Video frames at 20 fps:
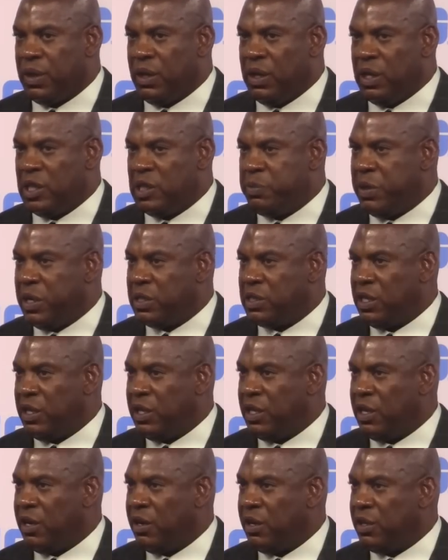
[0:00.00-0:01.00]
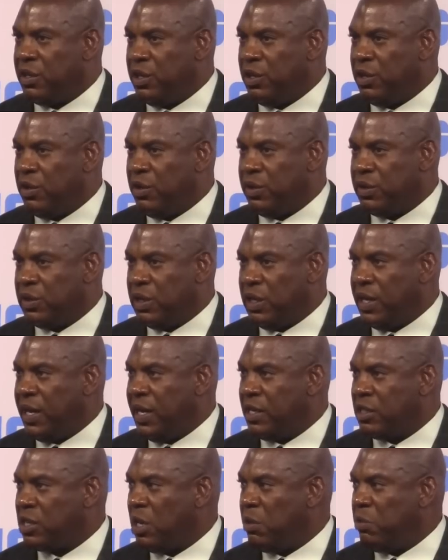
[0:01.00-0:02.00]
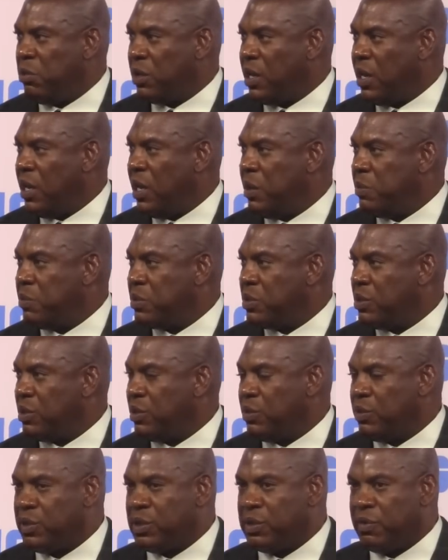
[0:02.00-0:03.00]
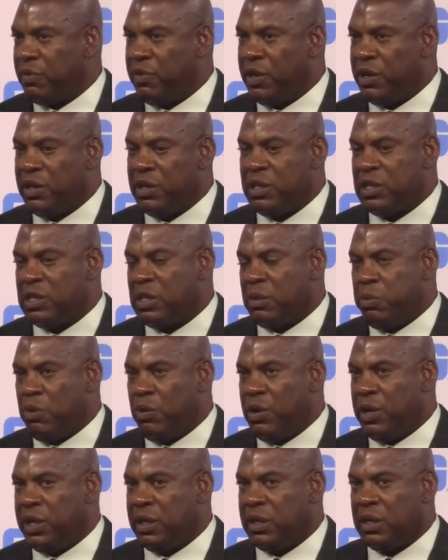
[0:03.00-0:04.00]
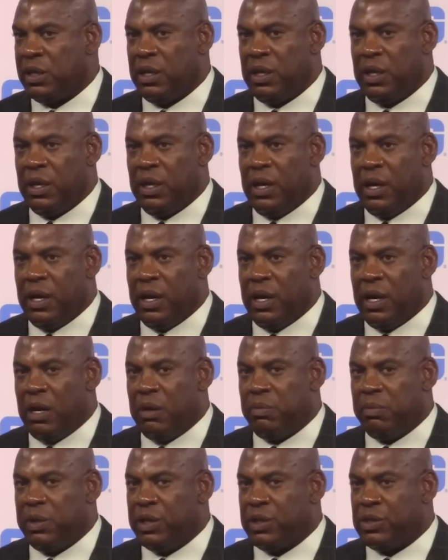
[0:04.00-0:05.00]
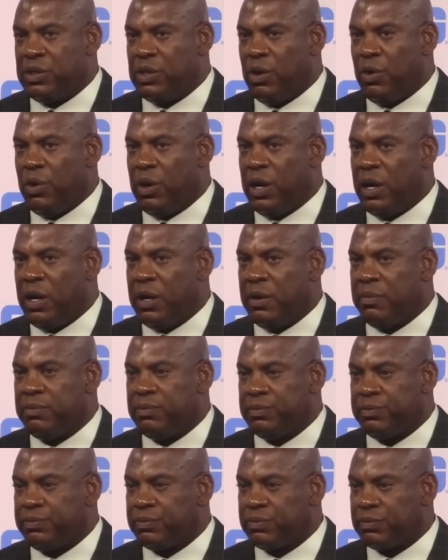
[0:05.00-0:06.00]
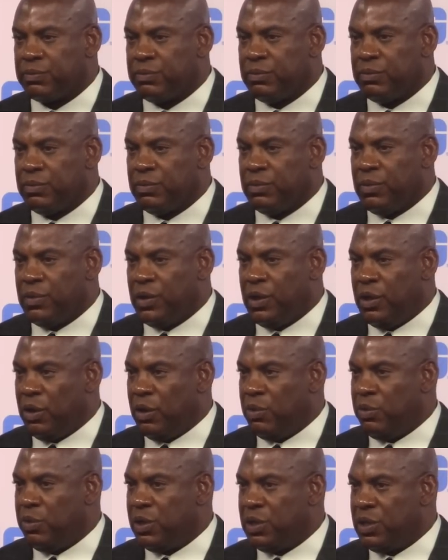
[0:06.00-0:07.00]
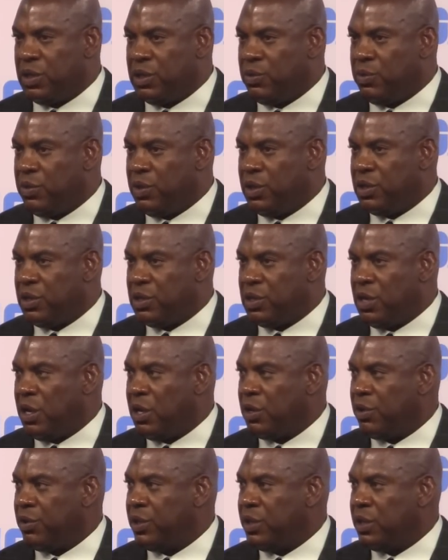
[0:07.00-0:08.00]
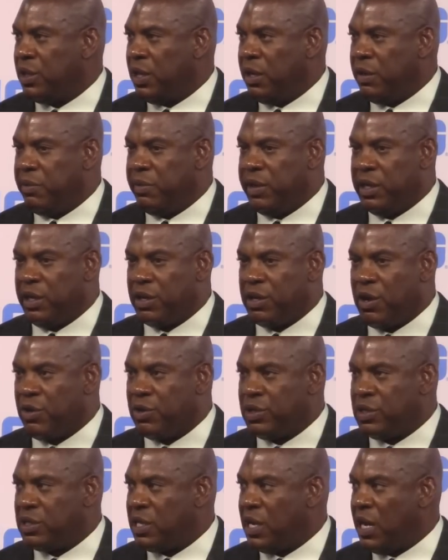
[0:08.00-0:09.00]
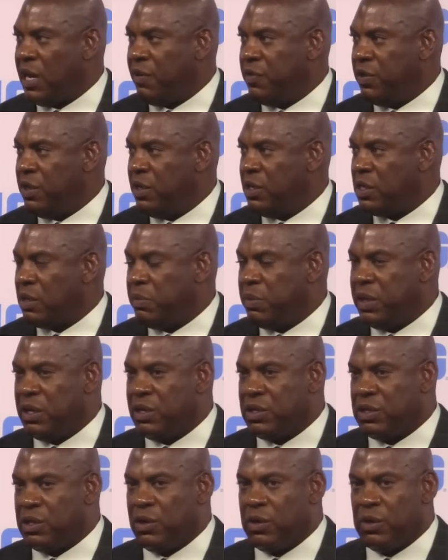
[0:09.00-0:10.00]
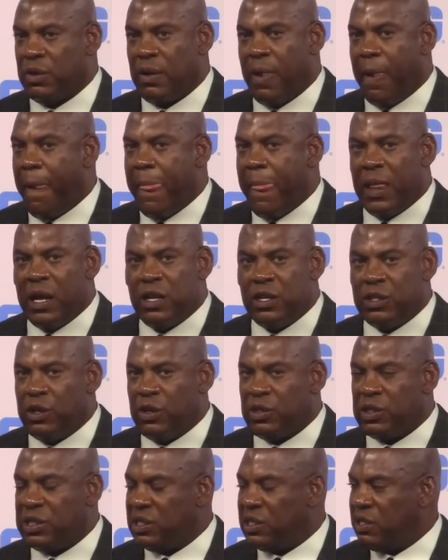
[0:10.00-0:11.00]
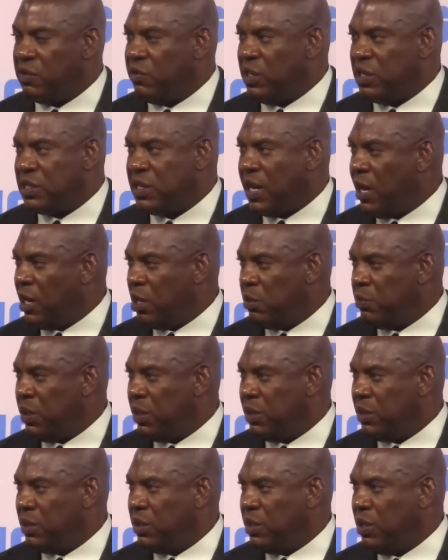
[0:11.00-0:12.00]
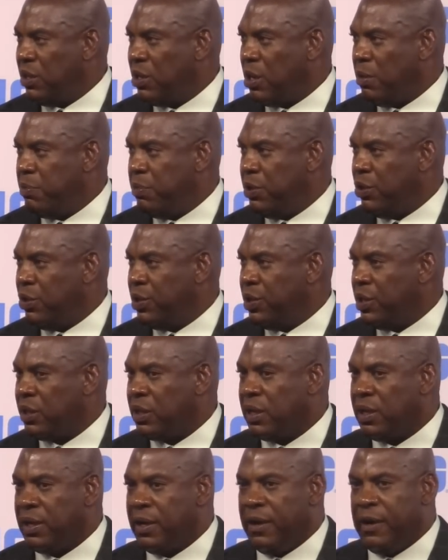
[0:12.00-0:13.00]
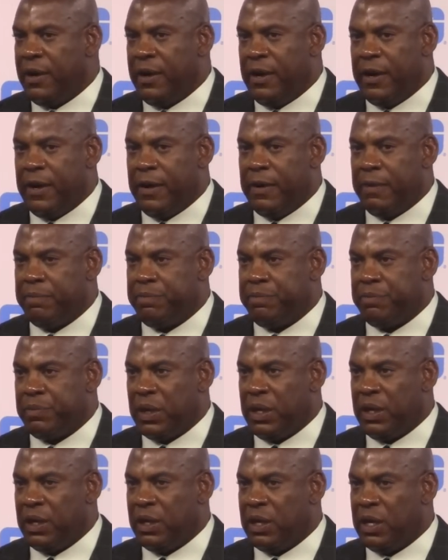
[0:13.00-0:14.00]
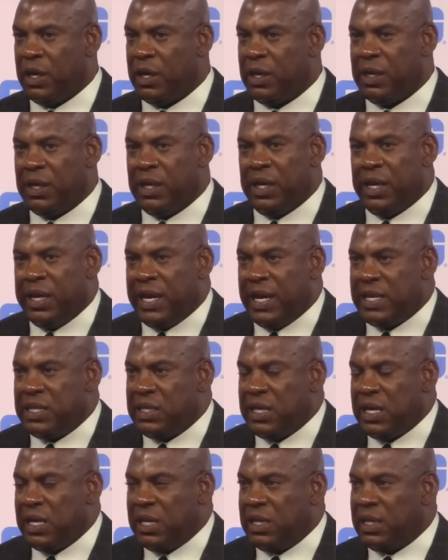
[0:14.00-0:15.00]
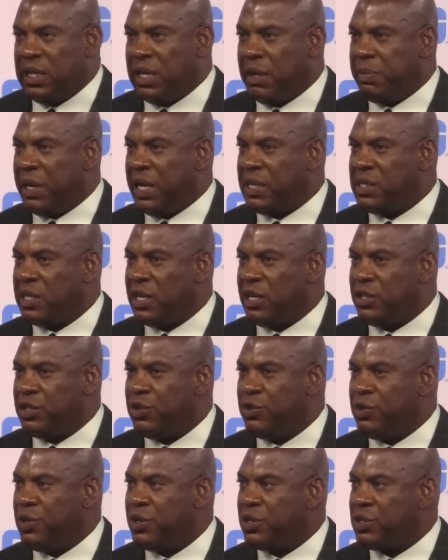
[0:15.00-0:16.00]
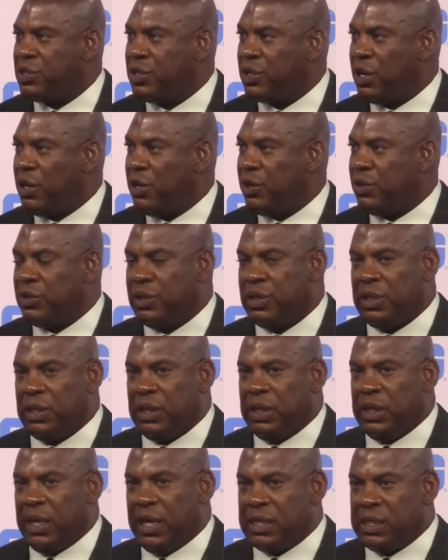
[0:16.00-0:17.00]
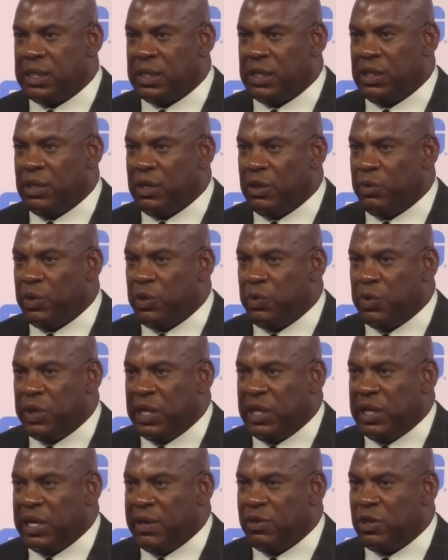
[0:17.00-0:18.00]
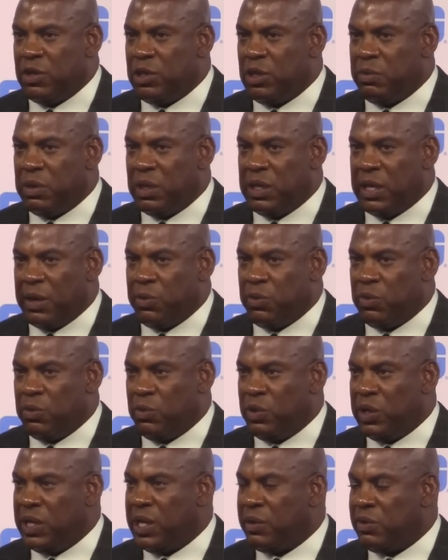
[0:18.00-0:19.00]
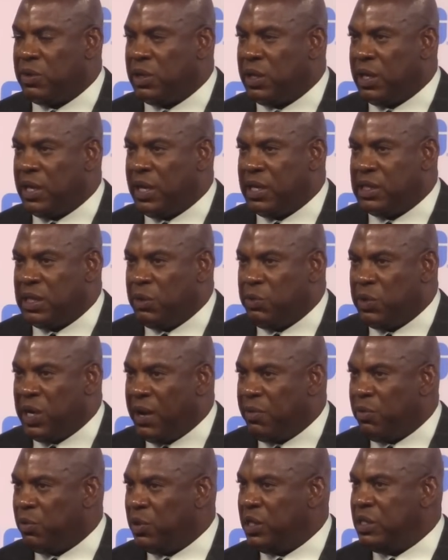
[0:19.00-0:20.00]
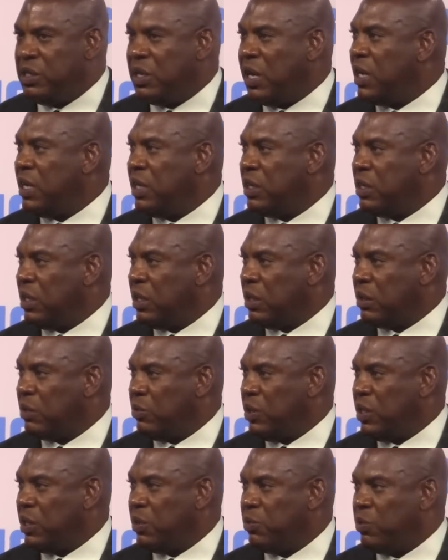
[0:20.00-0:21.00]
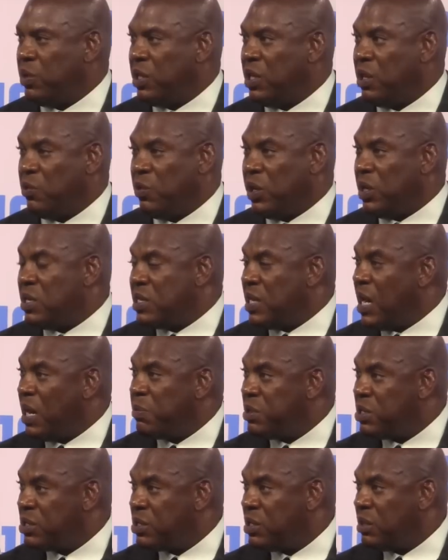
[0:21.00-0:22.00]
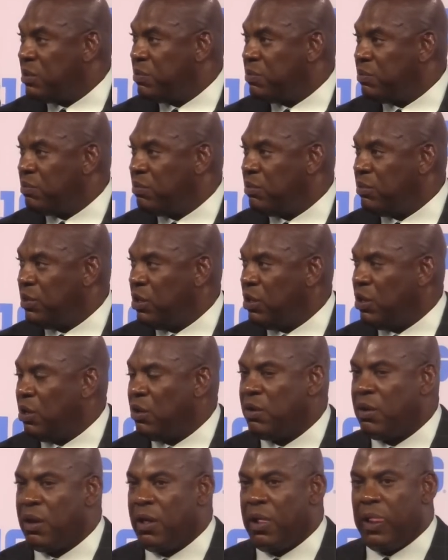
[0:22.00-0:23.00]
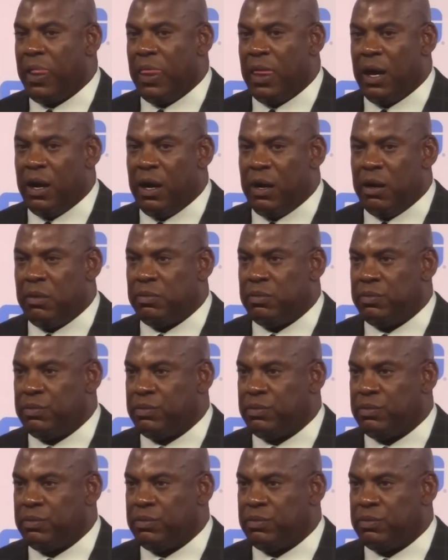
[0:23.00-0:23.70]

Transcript: especially there, you know, the last couple games. It was very disappointing. Um, and so, uh, you know, we're just, we're just hungry. I mean, the coaching staff is. I mean, there's no there's no sense of entitlement in our building. Um, and uh, and I said it. I mean, I said it two years ago. I, you know, we won 11 and two, but like we, I said we haven't really done anything. We didn't. We didn't win a championship. You know, um,